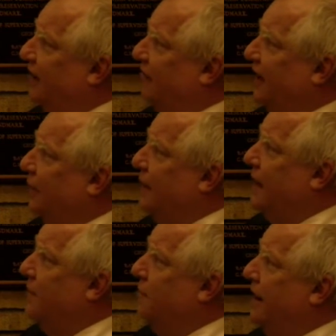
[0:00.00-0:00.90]
and developing
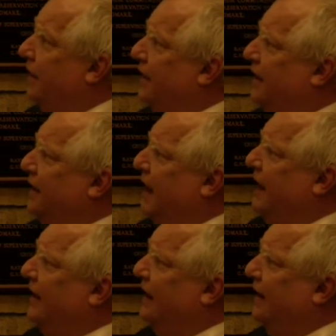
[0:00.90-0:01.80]
American
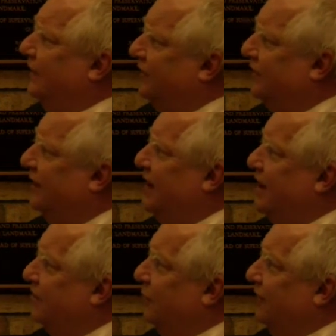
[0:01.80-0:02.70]
ideas,
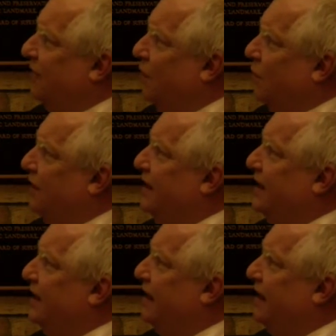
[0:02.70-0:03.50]
for which only can